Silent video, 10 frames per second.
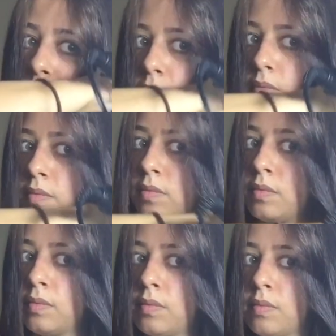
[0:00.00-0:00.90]

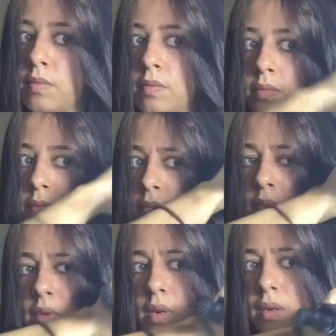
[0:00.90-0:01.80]

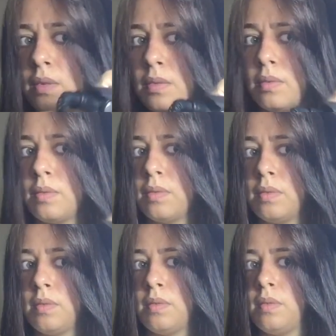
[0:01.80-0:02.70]

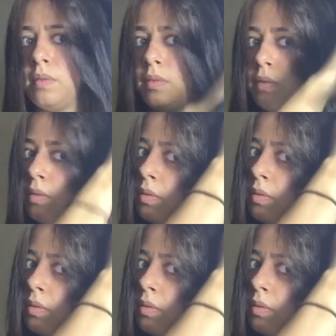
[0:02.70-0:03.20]
(no one is talking)